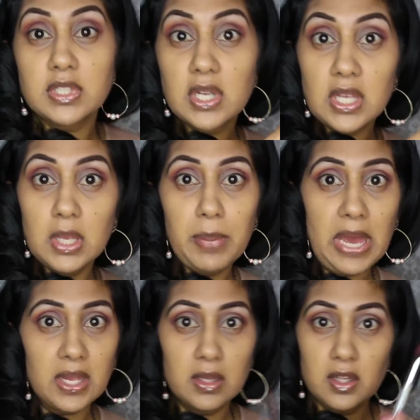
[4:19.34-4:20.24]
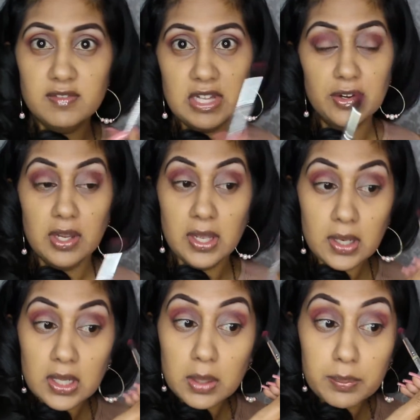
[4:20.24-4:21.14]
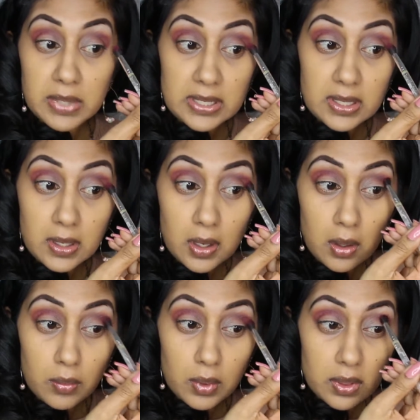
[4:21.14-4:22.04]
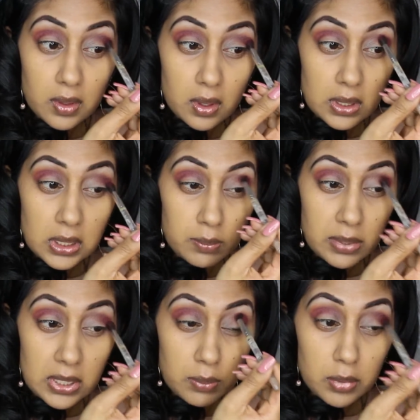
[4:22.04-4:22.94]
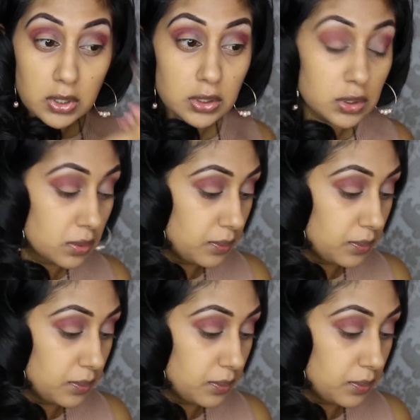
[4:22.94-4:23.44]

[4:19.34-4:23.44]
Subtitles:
going to keep packing Love Letter in and keep blending it out with a clean blending brush.